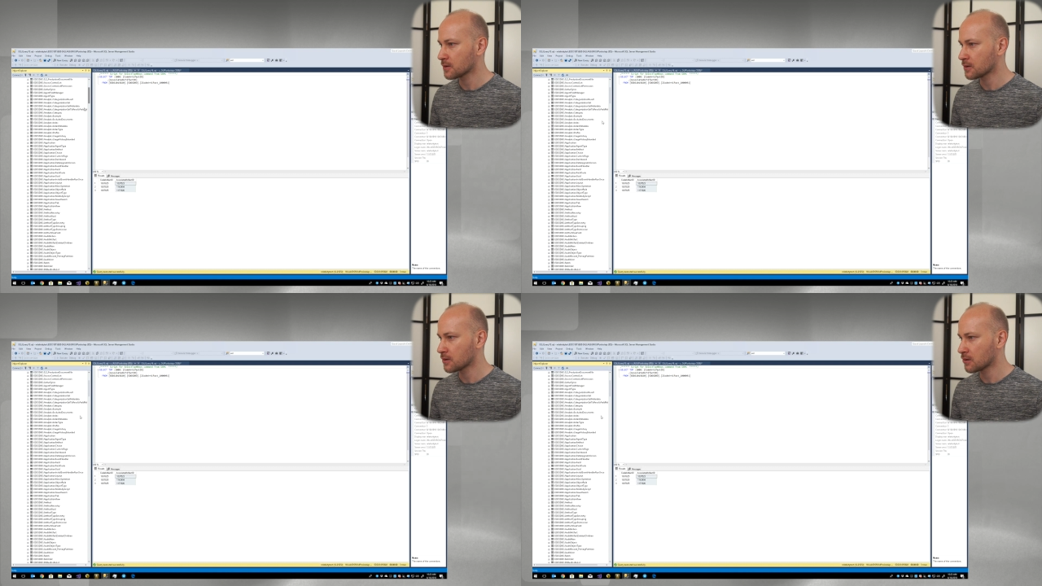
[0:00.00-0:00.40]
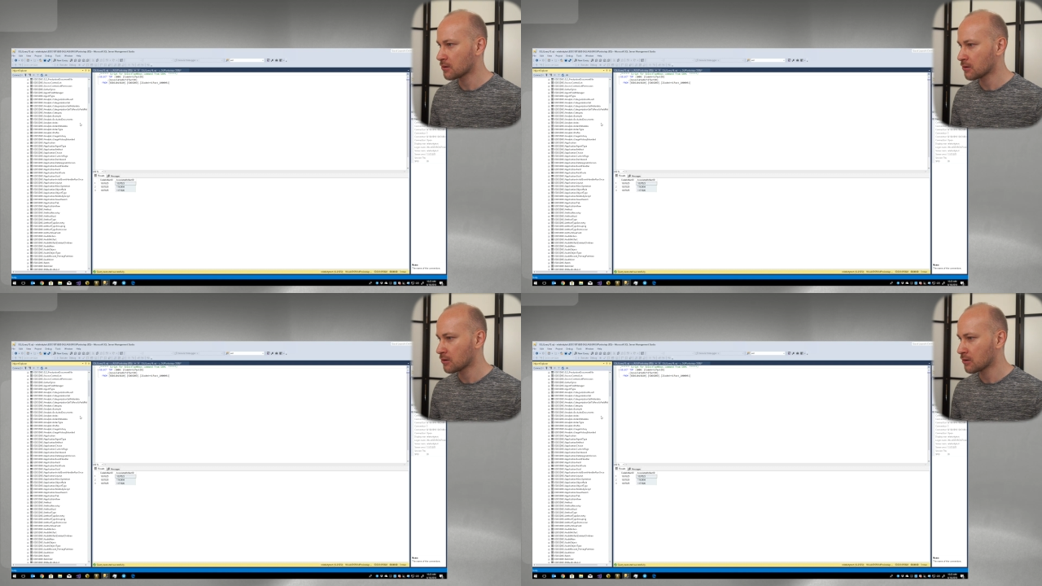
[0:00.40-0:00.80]

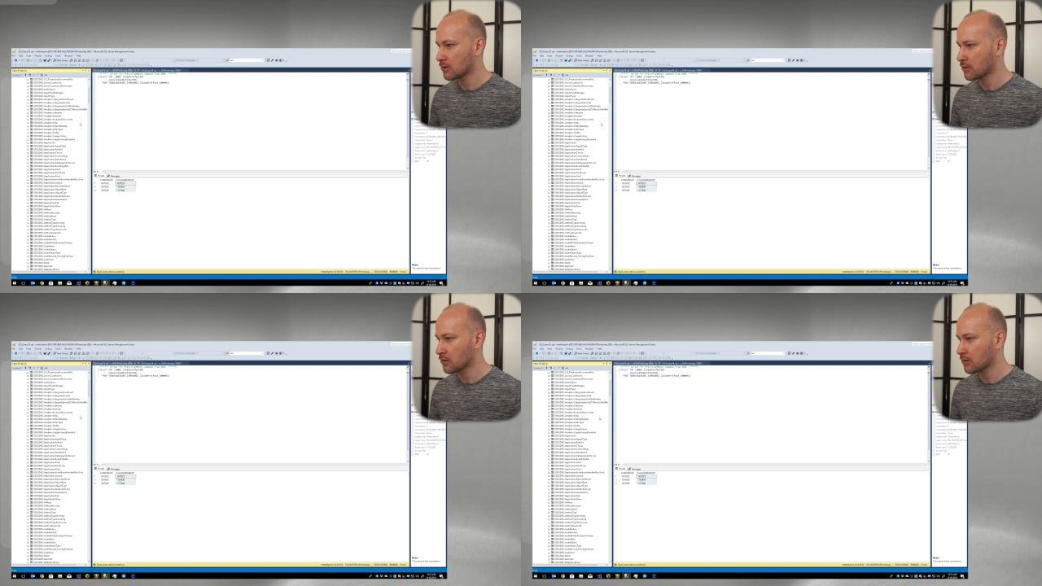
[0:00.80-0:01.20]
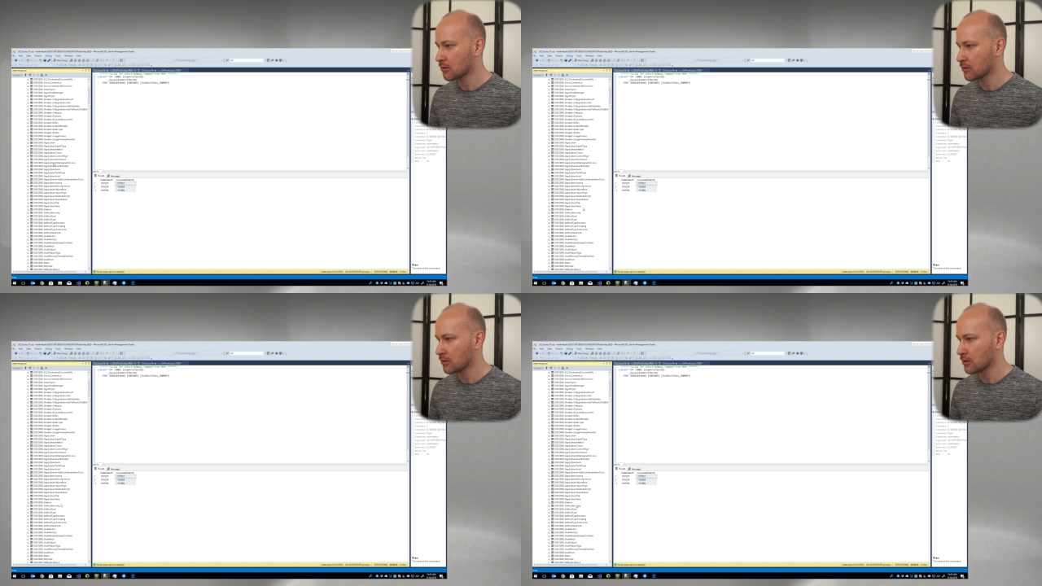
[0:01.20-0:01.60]

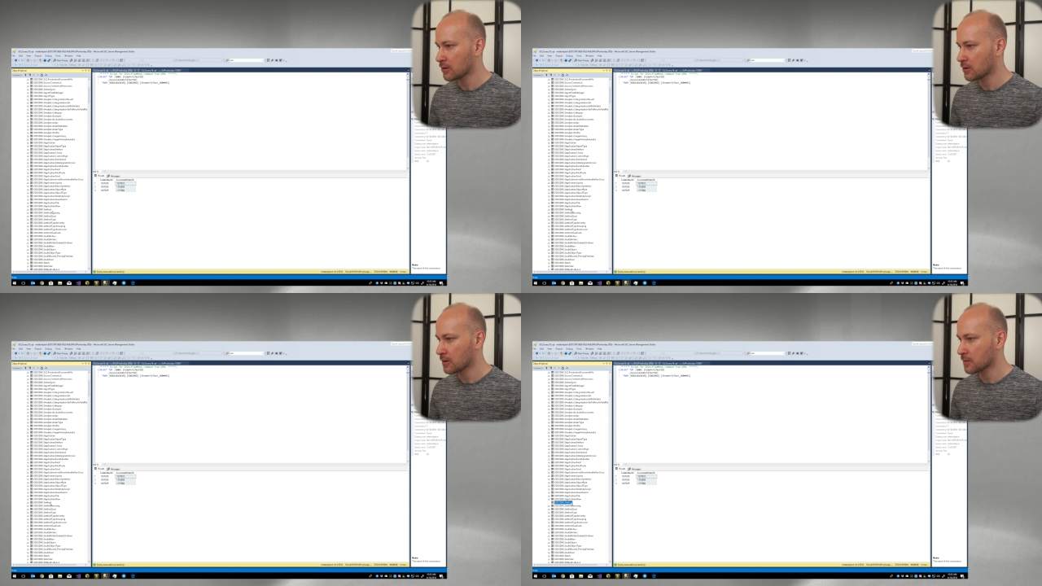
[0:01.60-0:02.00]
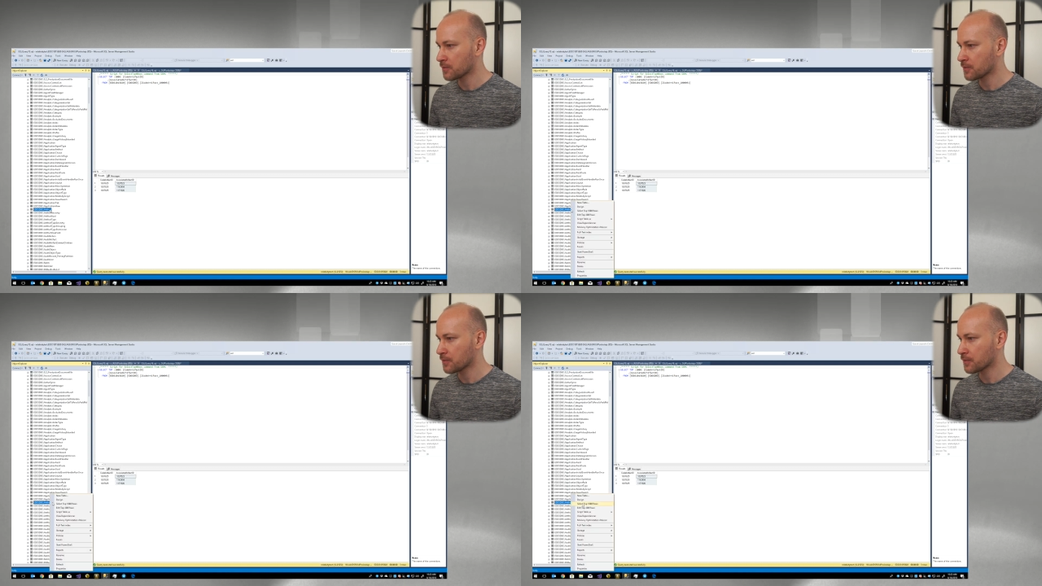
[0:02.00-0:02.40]

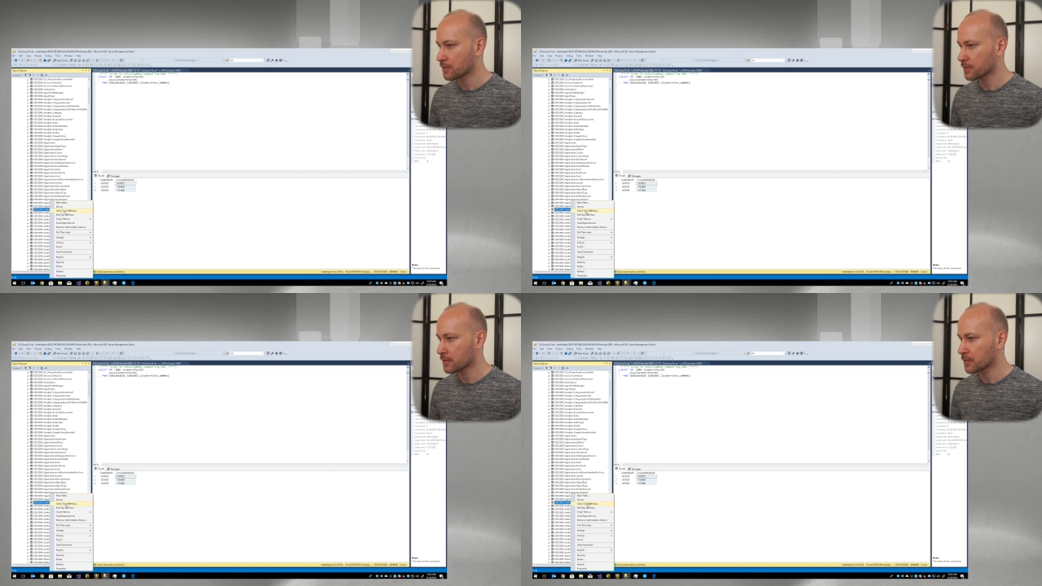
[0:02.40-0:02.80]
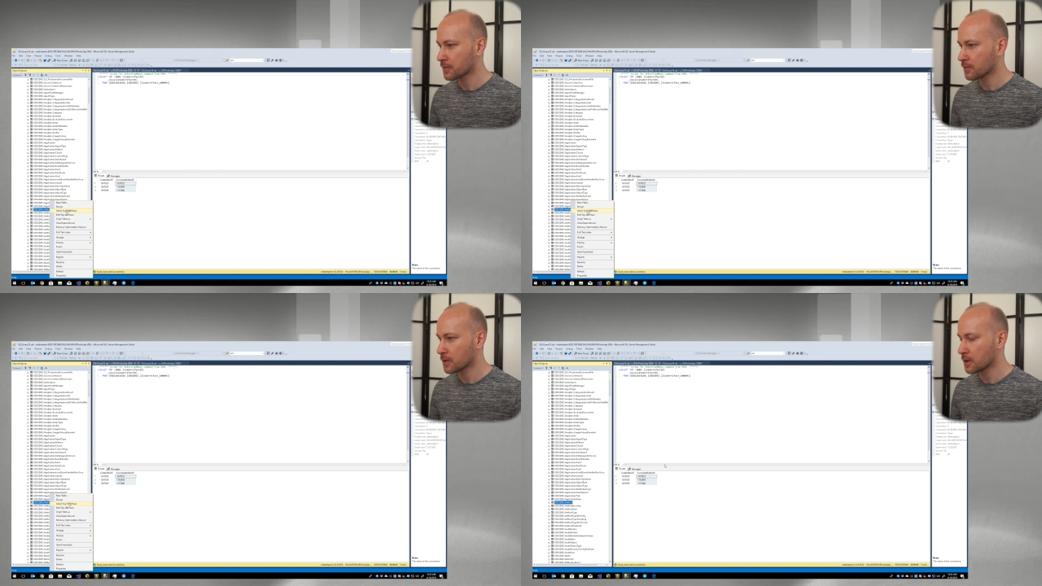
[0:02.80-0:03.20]

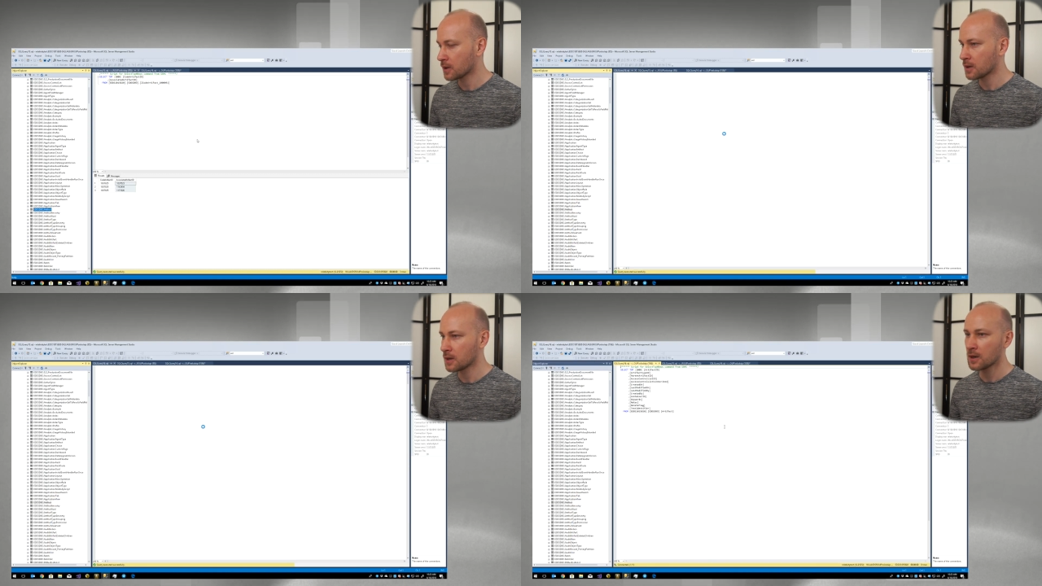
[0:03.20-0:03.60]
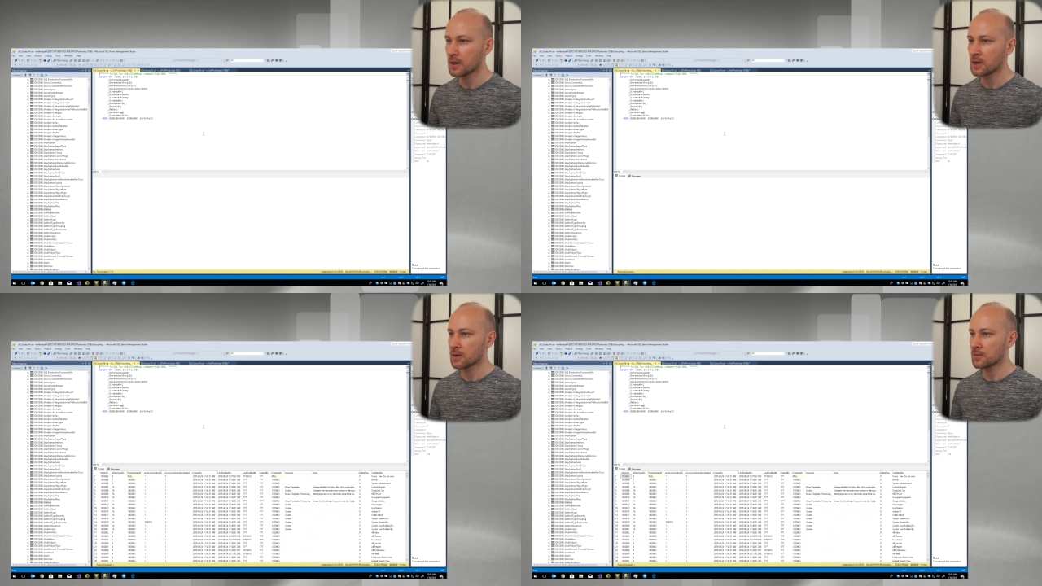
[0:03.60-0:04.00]

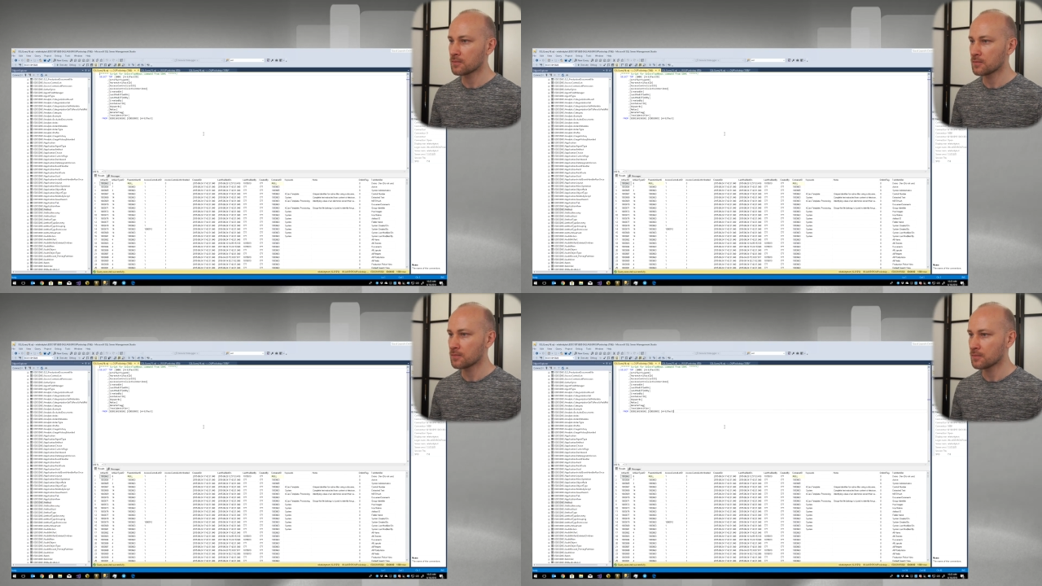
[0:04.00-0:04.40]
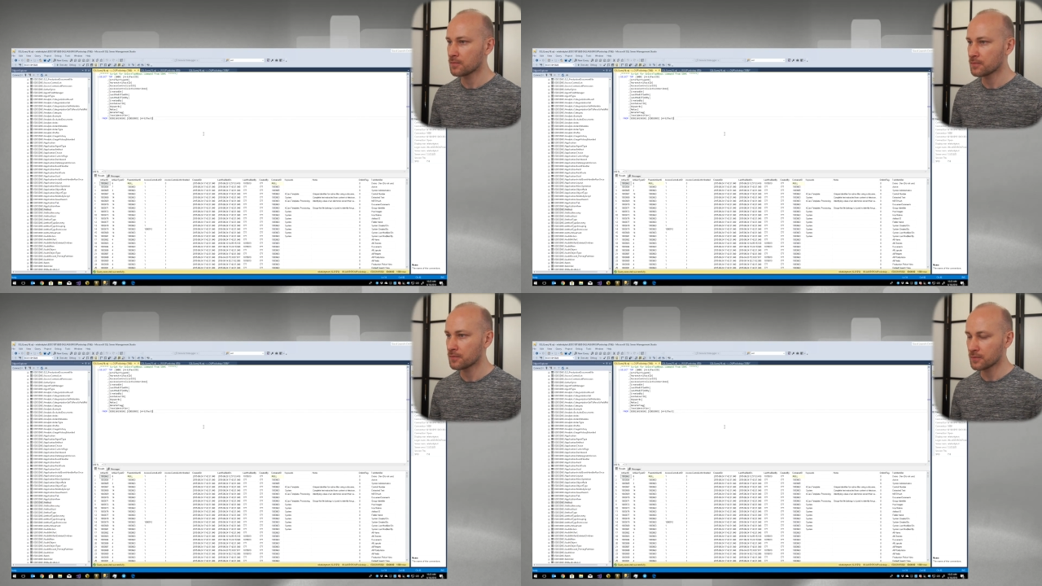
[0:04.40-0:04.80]

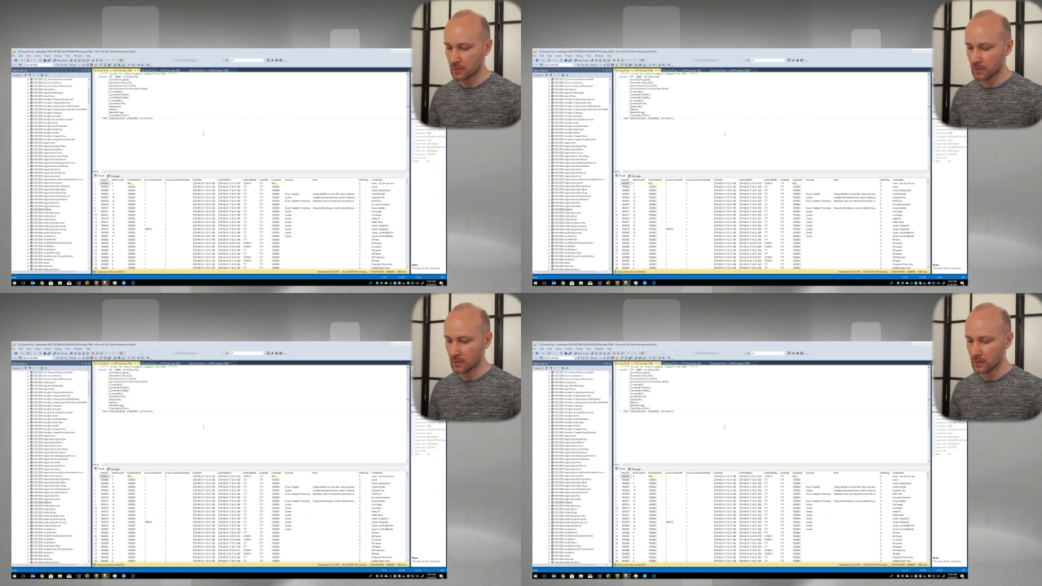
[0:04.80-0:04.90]
Nobody speaks.